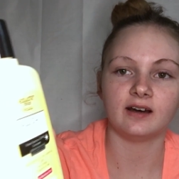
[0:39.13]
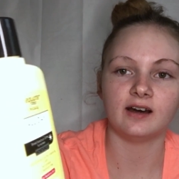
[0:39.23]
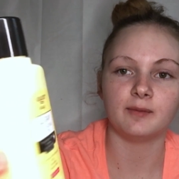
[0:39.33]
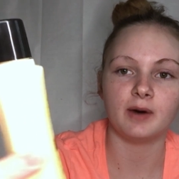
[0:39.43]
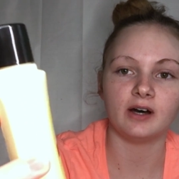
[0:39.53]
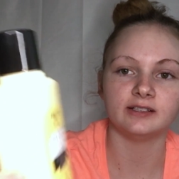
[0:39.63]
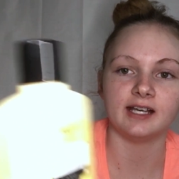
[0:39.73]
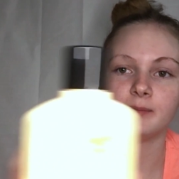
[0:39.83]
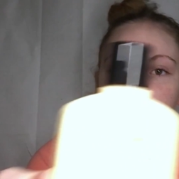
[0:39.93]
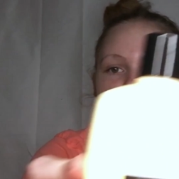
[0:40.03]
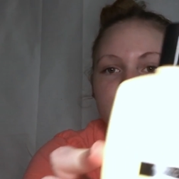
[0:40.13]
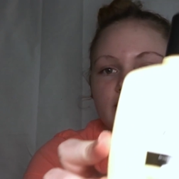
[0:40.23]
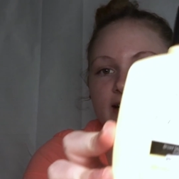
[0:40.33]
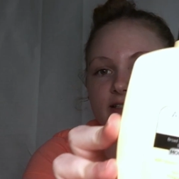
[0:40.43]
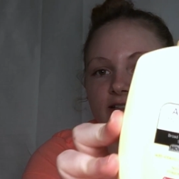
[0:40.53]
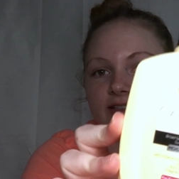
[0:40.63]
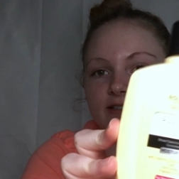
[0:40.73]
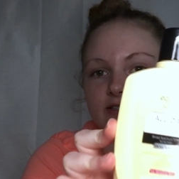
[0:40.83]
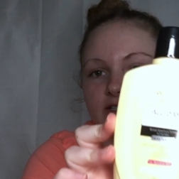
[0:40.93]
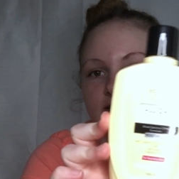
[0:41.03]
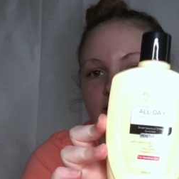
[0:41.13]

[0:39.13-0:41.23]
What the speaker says: All Day Moisturizer. This is just